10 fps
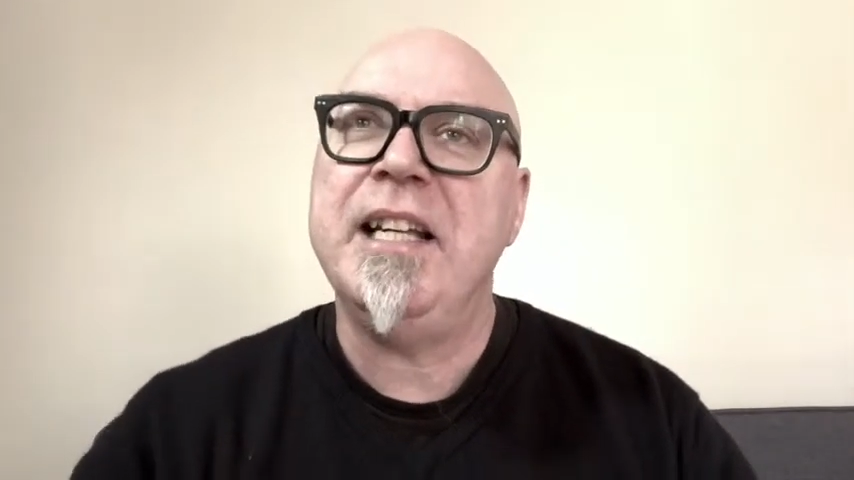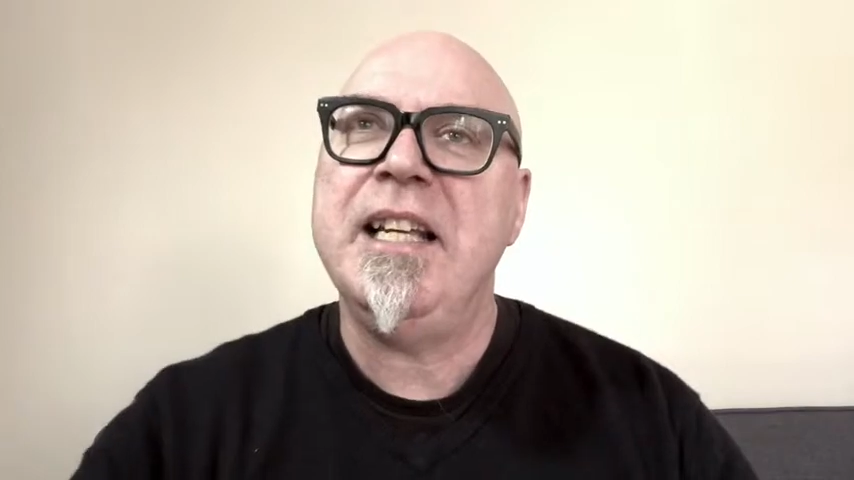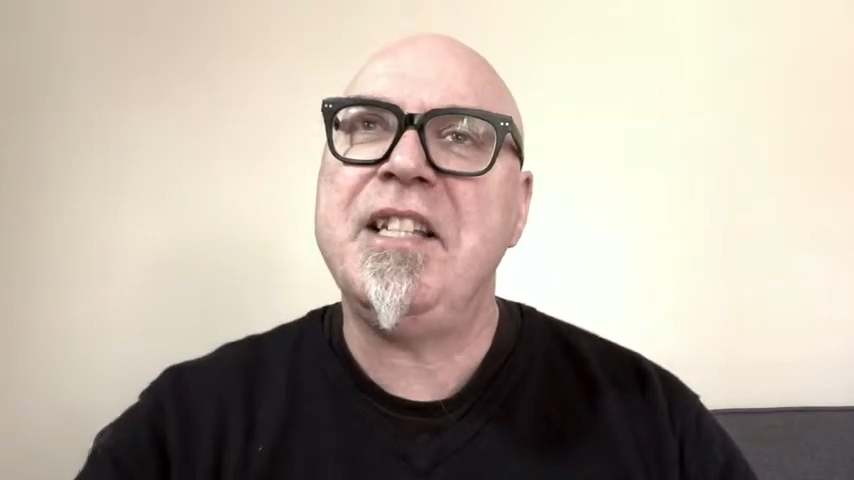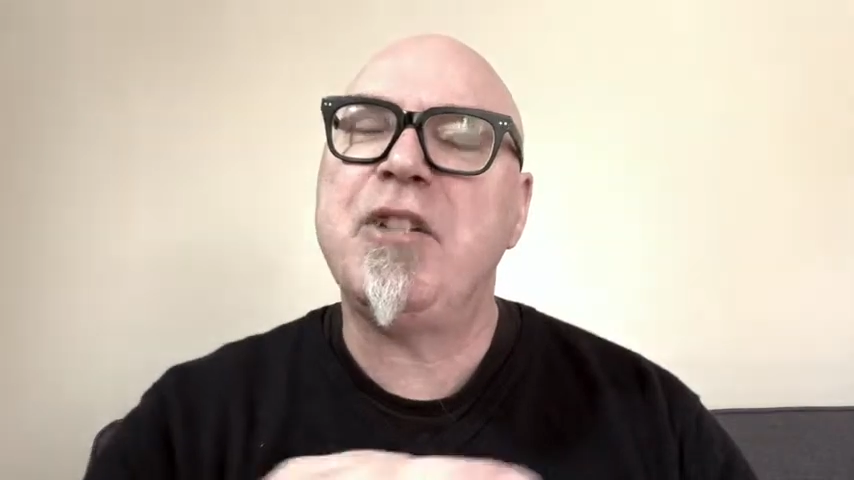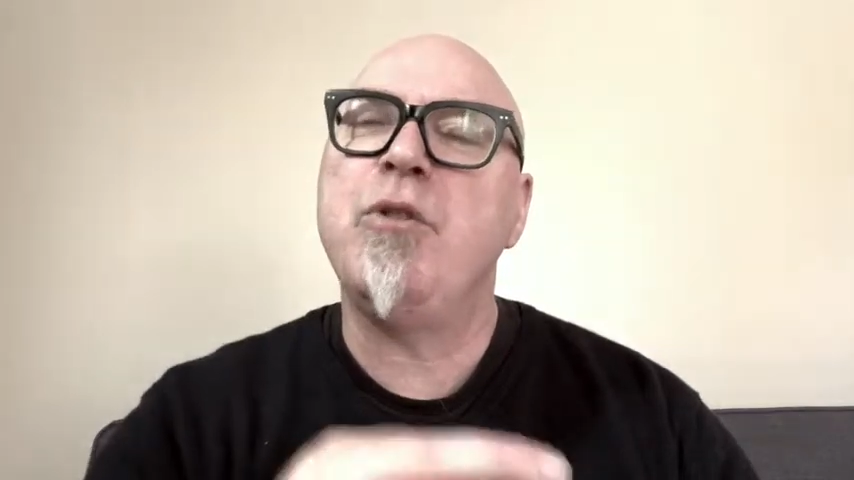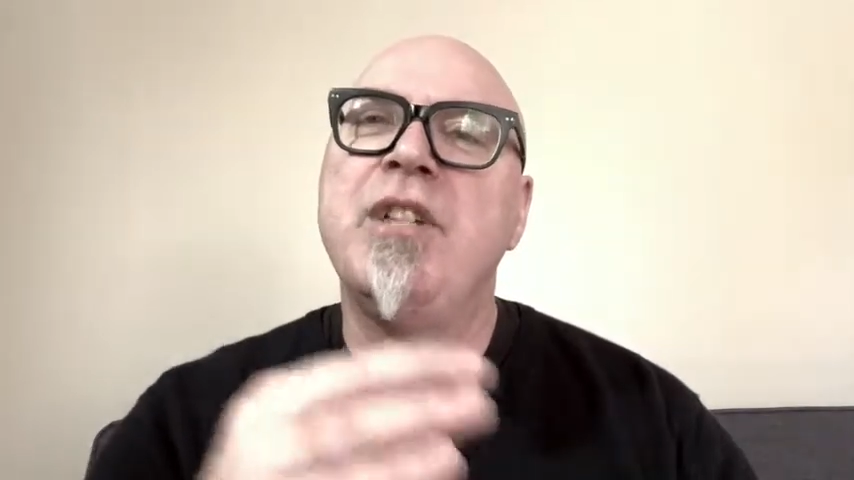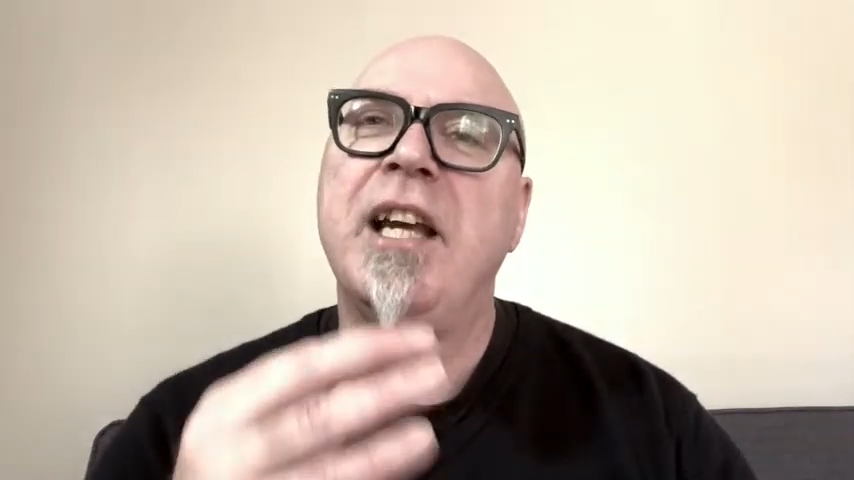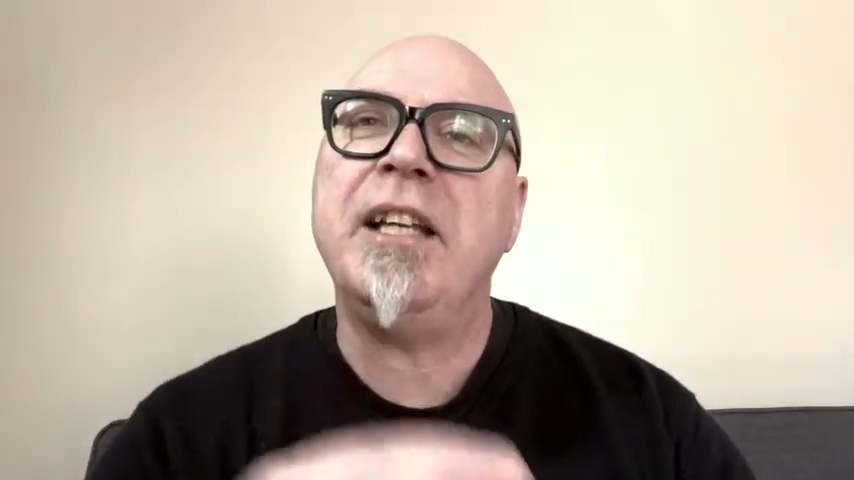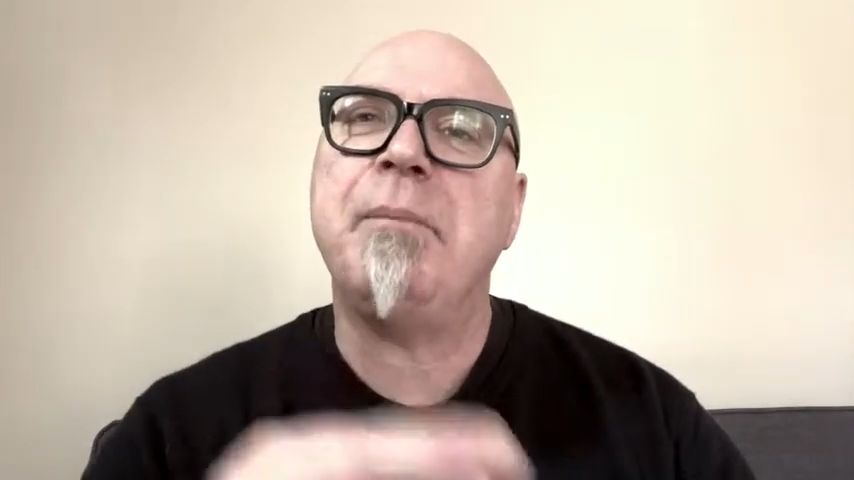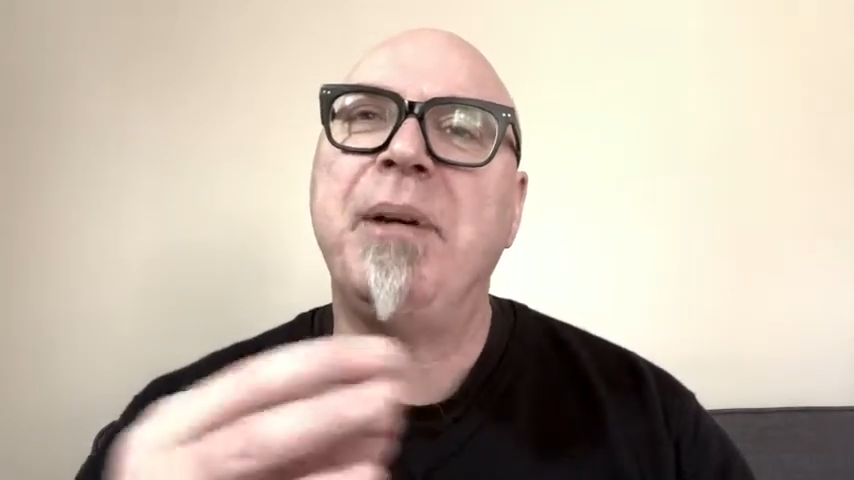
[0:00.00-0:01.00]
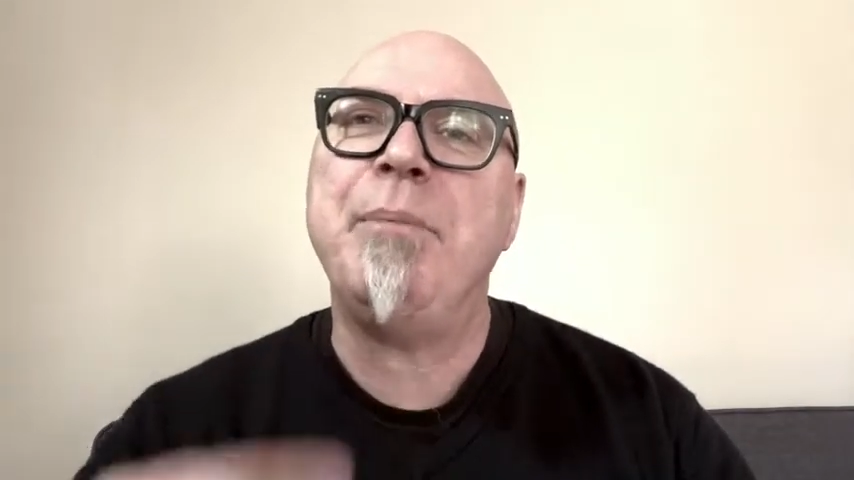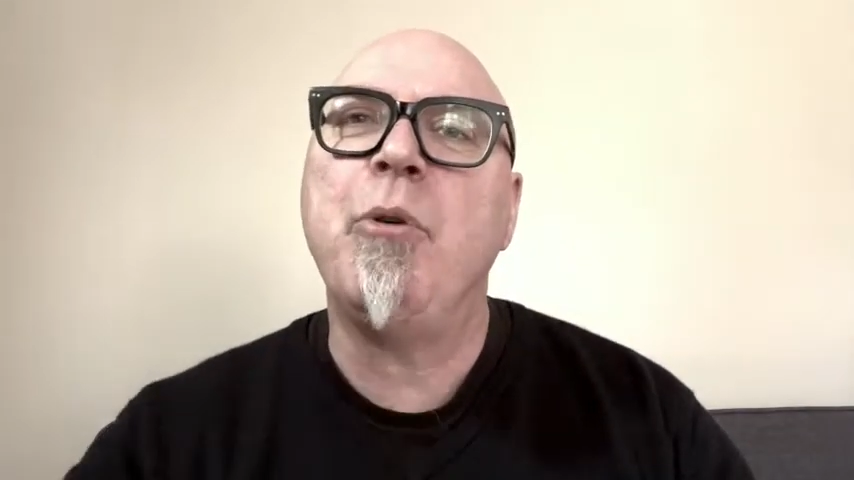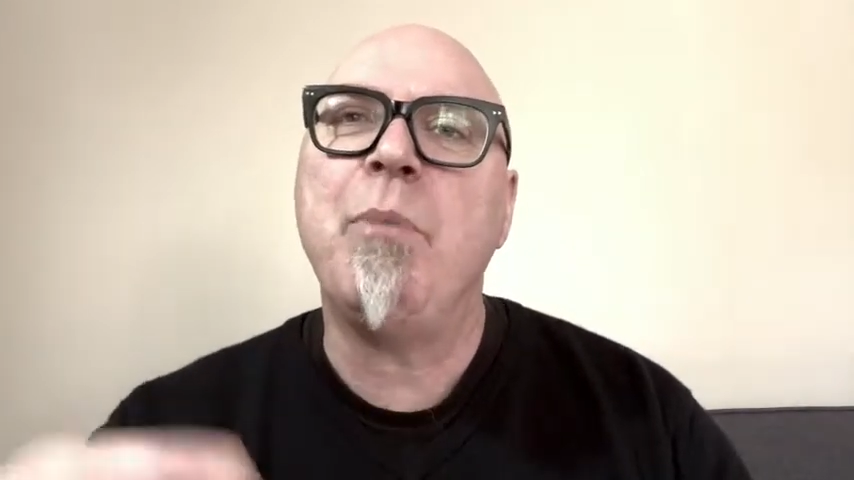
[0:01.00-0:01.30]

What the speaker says: is to take people